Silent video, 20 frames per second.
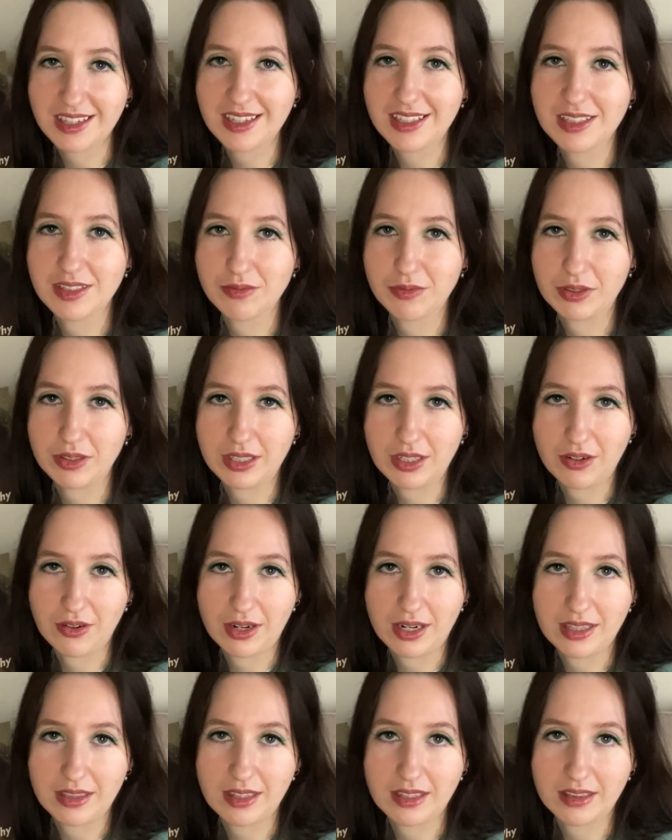it's really
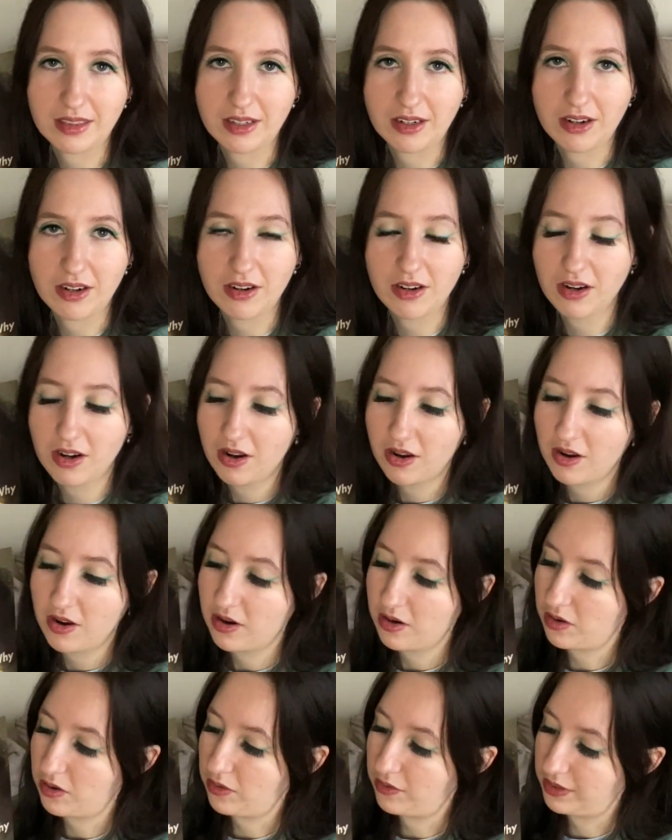great that they're
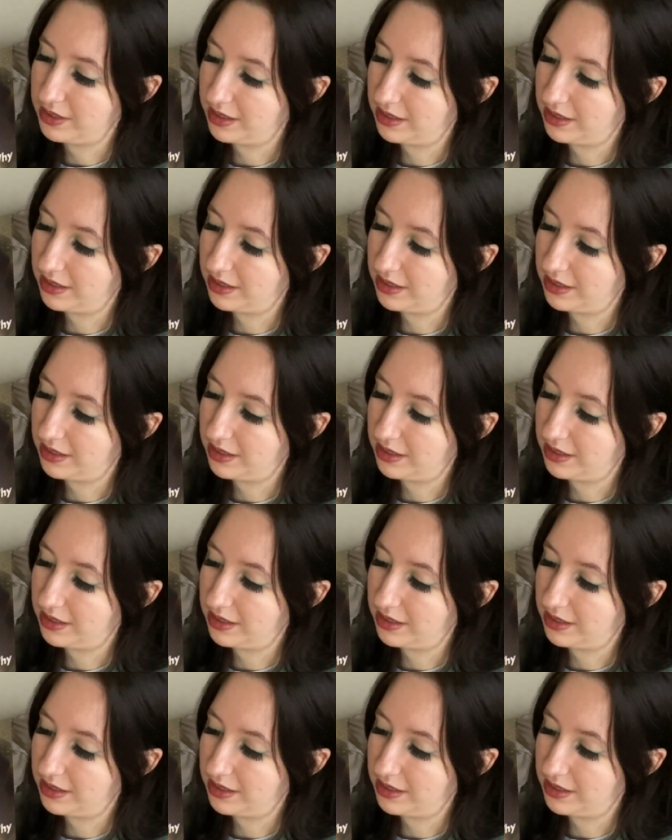always